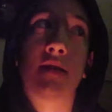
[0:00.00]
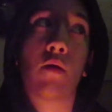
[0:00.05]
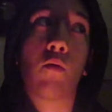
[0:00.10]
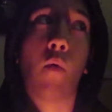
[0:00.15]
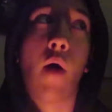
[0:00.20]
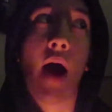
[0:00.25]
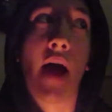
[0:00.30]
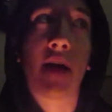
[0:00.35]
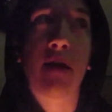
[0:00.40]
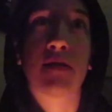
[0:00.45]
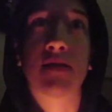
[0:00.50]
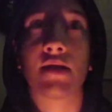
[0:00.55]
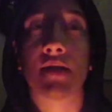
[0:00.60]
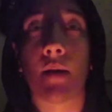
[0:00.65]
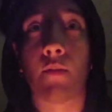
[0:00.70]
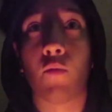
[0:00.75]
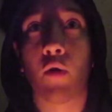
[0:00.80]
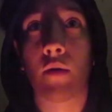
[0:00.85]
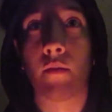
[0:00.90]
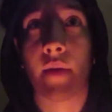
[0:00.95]
a while,
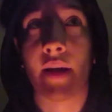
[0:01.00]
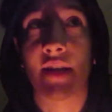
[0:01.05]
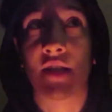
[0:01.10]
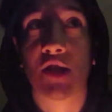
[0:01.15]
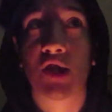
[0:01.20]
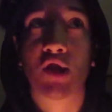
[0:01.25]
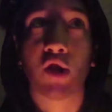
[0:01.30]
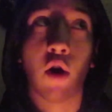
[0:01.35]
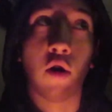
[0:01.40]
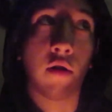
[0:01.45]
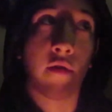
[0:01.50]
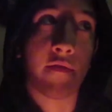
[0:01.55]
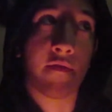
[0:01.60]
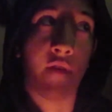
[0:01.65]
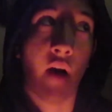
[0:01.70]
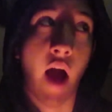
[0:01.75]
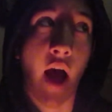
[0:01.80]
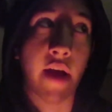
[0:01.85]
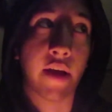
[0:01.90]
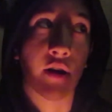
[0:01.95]
someone might start a
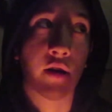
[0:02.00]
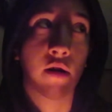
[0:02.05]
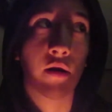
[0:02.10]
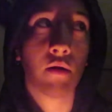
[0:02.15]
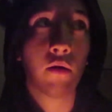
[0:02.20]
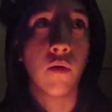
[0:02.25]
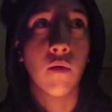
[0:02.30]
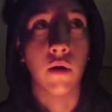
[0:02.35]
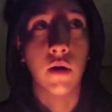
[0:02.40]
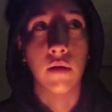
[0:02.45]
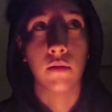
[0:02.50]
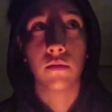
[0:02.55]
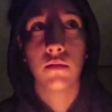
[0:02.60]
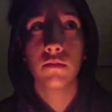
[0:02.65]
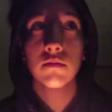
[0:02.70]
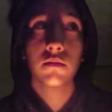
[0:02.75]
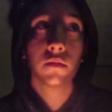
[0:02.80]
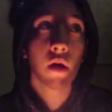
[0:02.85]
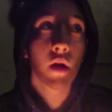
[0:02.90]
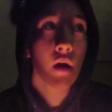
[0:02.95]
fire, or
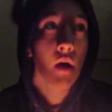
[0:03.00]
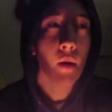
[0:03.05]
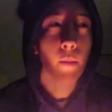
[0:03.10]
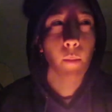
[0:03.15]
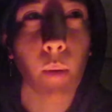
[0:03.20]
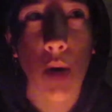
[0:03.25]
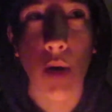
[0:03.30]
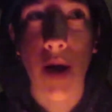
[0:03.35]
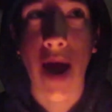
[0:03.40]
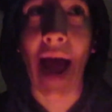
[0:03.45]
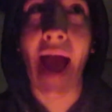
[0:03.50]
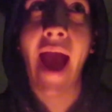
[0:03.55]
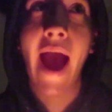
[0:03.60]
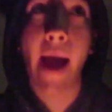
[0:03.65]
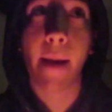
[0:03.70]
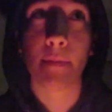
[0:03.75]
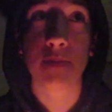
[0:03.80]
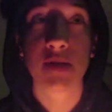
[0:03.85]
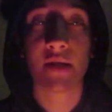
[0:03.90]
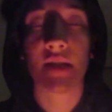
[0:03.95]

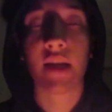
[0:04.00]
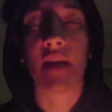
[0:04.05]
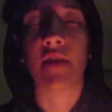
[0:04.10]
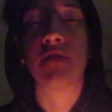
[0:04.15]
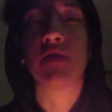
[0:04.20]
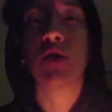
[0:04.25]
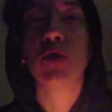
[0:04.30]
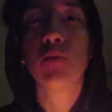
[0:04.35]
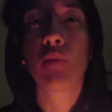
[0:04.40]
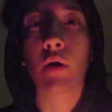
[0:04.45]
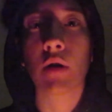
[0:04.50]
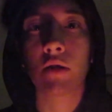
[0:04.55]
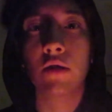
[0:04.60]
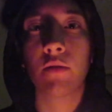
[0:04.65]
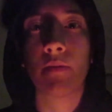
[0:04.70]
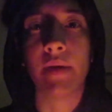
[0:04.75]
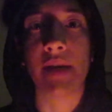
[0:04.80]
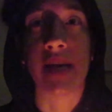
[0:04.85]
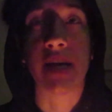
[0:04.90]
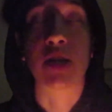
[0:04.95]
perhaps, if you were to
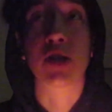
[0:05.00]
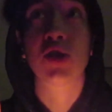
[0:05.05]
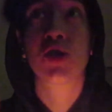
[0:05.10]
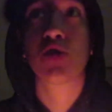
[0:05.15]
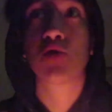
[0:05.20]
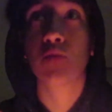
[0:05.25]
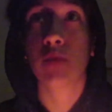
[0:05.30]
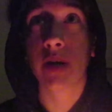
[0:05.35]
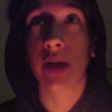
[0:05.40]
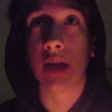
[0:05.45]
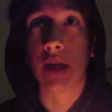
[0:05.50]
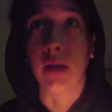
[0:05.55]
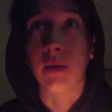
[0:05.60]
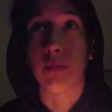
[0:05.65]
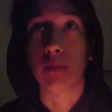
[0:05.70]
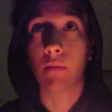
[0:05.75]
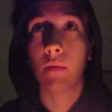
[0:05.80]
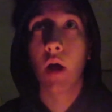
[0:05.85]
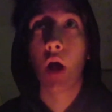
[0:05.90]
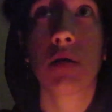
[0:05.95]
be
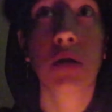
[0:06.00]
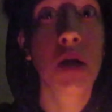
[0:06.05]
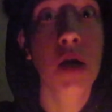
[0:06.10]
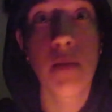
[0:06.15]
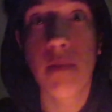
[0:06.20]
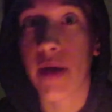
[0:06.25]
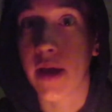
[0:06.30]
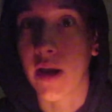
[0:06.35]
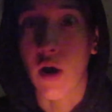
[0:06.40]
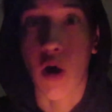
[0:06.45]
extreme, commit